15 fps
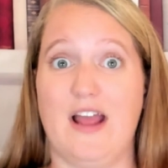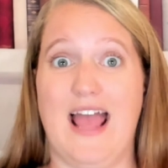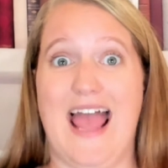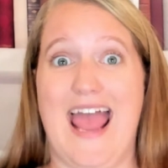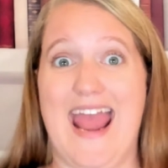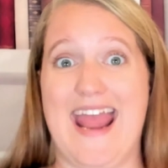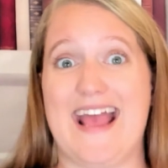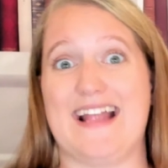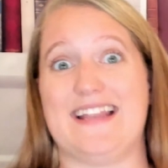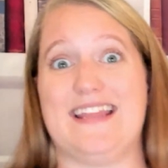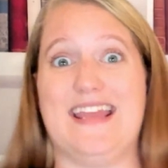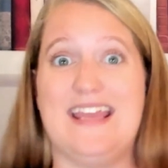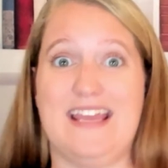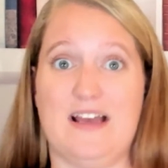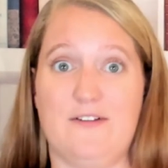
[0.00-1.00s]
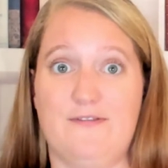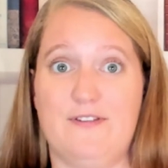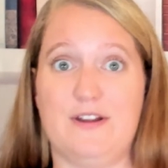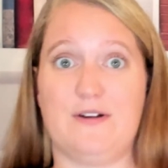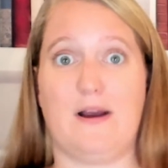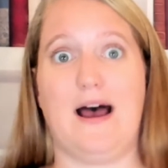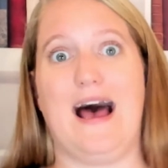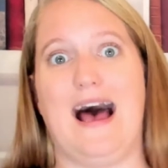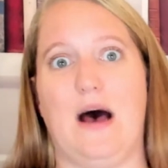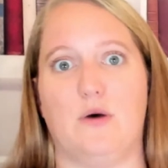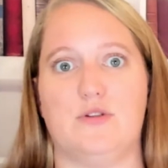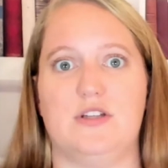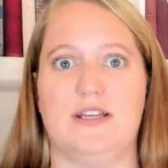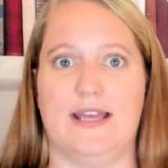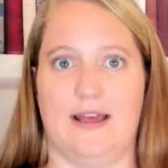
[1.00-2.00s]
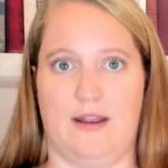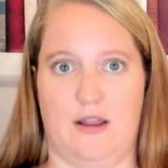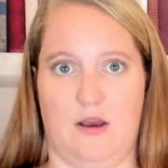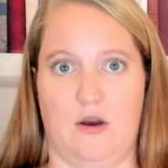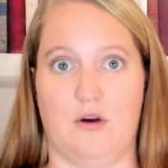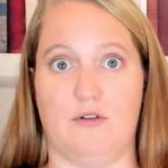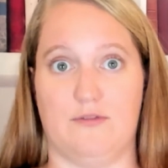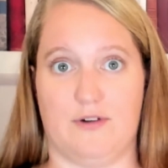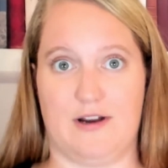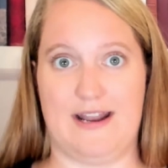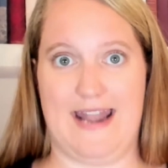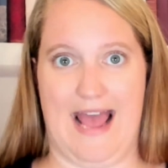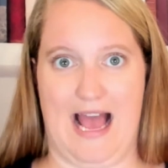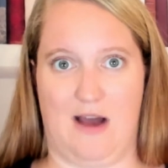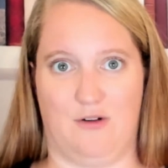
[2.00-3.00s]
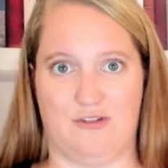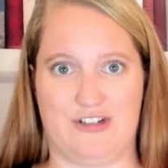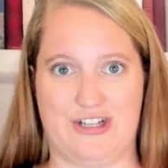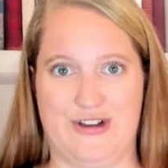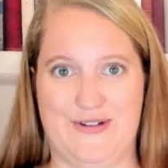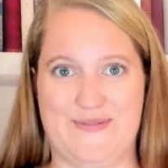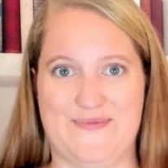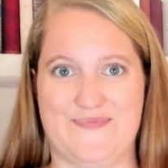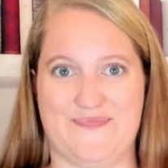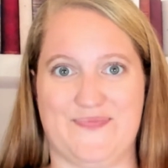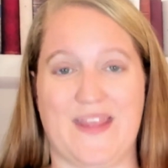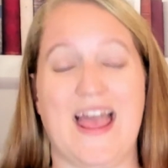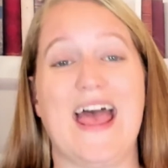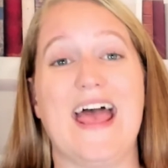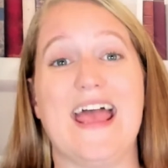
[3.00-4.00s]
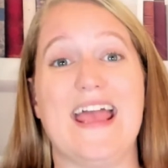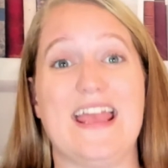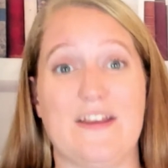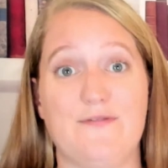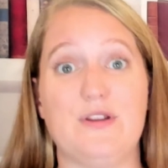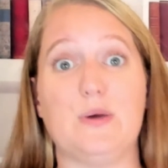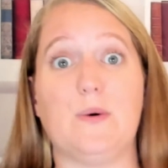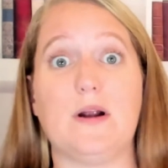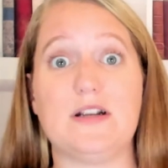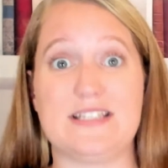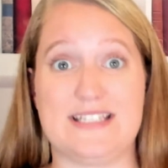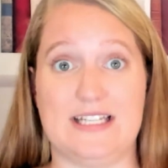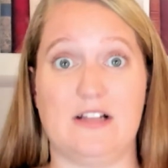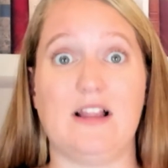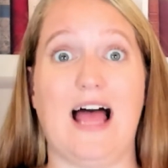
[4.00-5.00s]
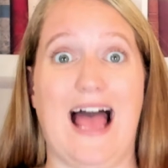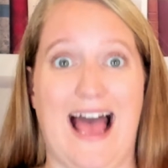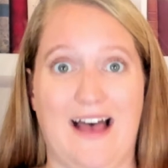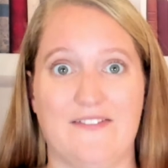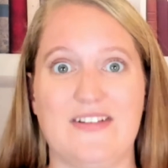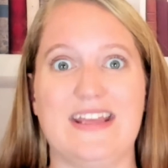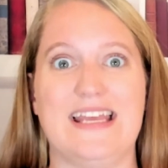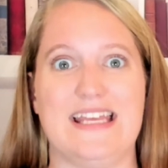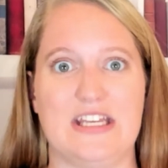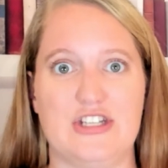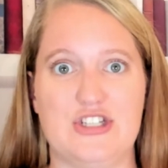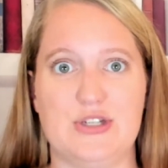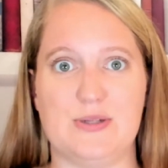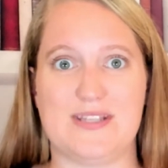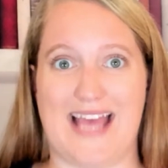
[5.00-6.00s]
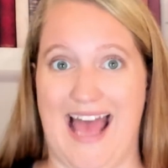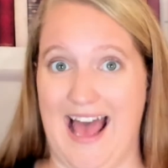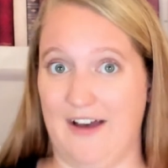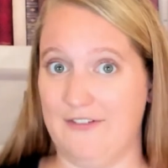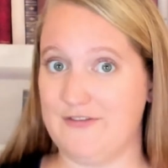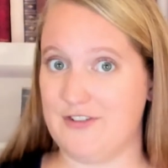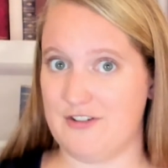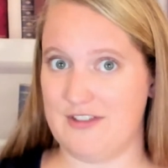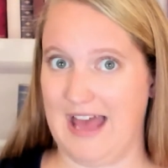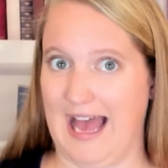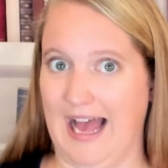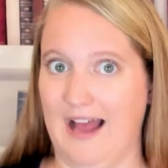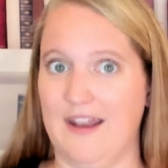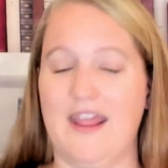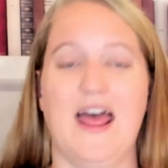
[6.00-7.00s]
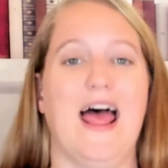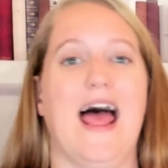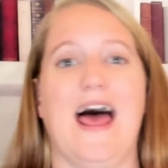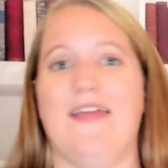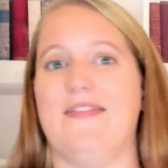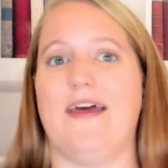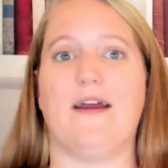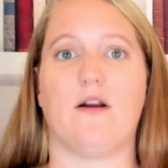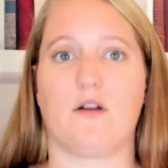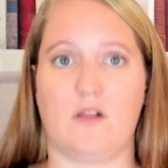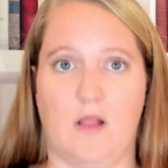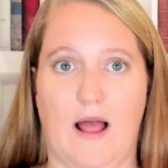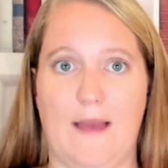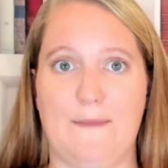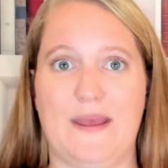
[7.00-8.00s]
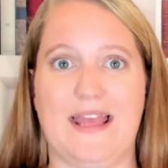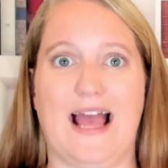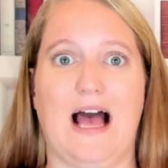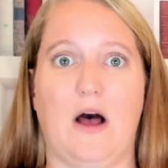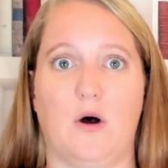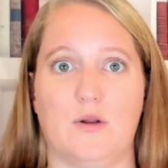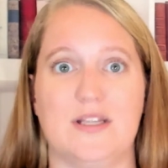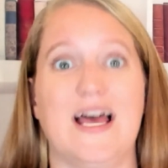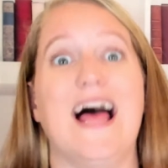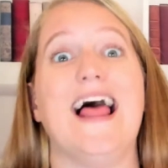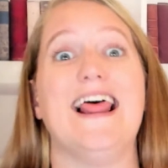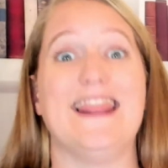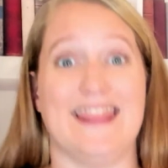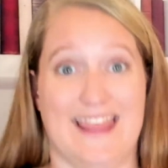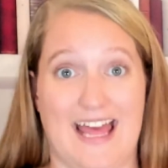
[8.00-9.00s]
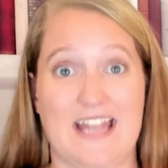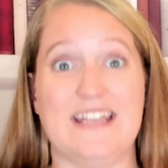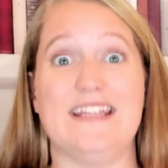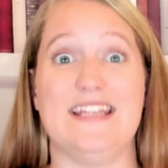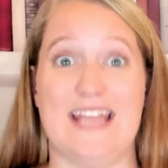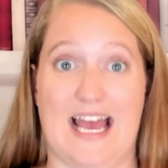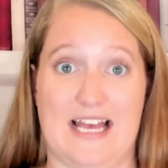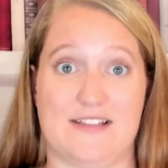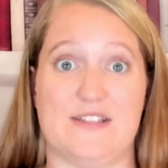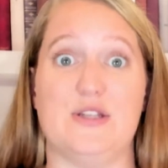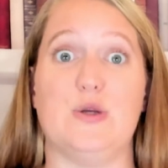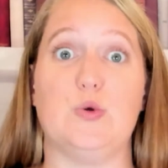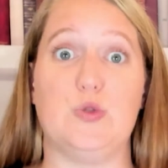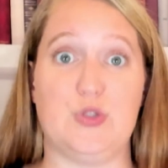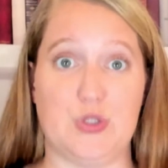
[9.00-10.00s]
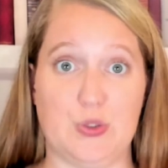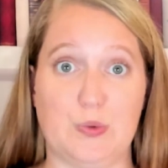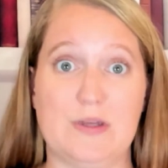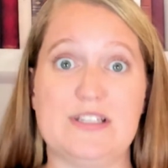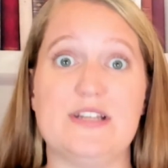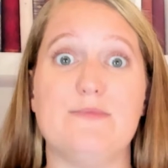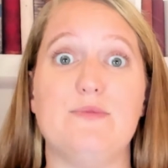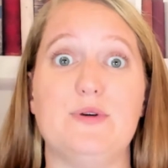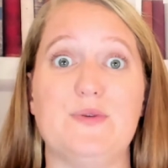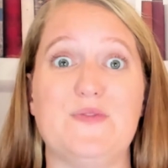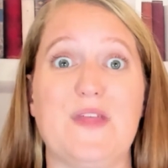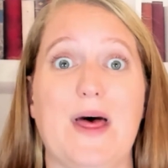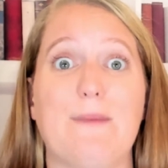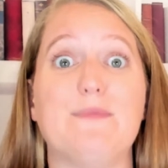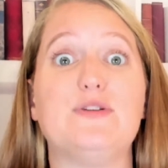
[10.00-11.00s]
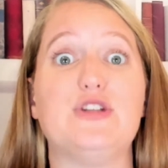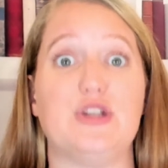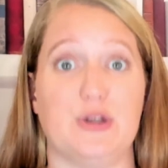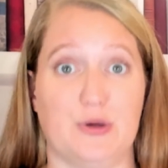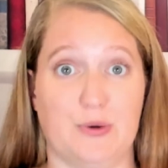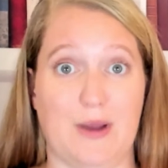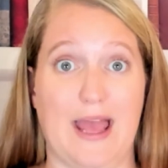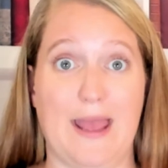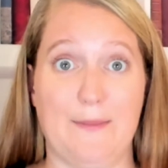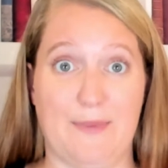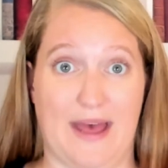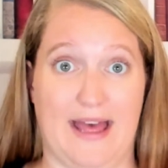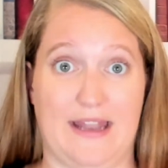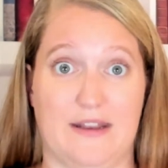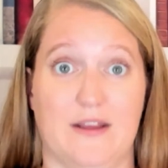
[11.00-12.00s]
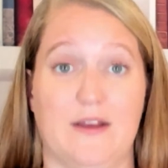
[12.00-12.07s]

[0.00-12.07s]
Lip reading: and can't figure out how to get over and out. If you are still having issues after that and they are climbing out, then yes, you do want to move them to a bed.